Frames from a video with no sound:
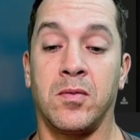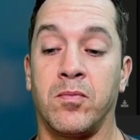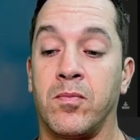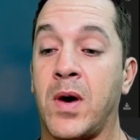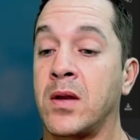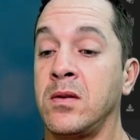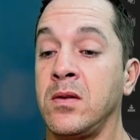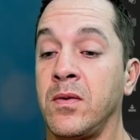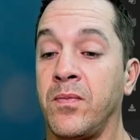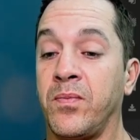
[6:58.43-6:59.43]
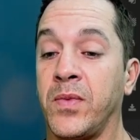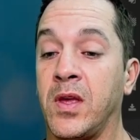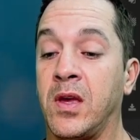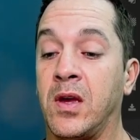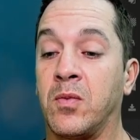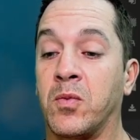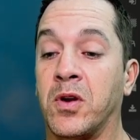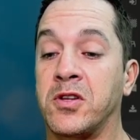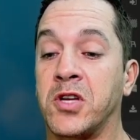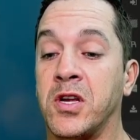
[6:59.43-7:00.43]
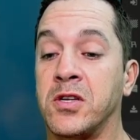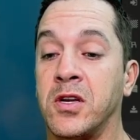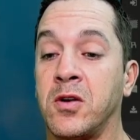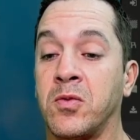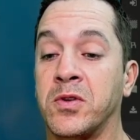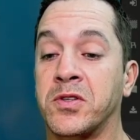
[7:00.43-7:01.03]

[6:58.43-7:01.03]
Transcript: button. And we're going to change it here. We're going to